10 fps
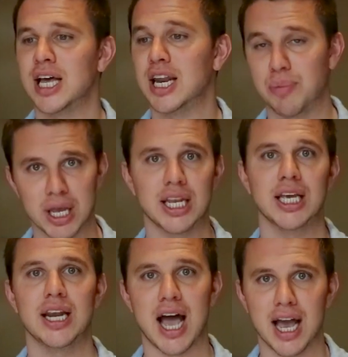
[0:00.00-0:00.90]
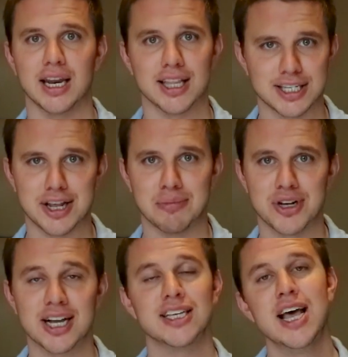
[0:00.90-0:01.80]
an opinion on this
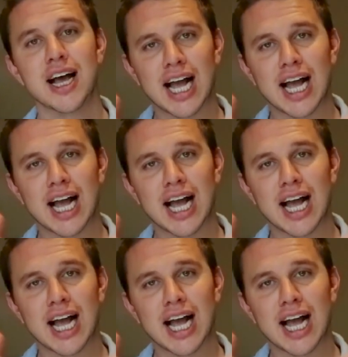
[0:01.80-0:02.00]
subject,